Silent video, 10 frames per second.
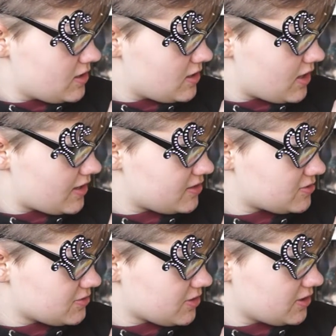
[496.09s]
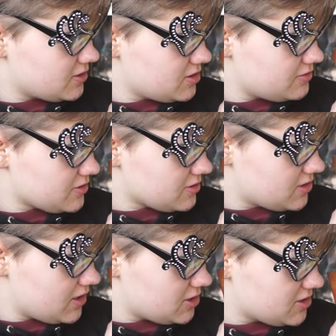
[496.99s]
And the story continues on
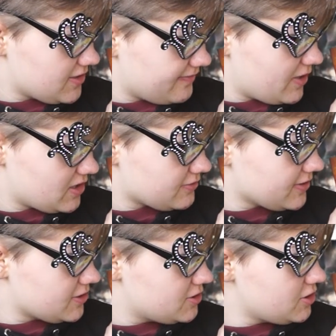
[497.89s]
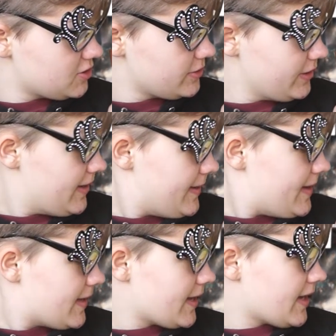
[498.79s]
stage instead of parts 1 and 2,
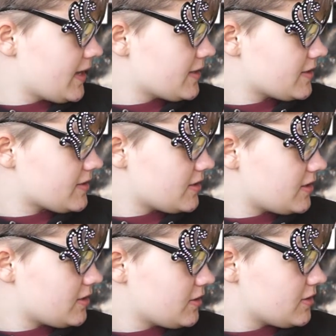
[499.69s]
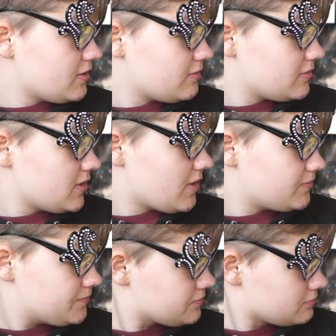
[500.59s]
and the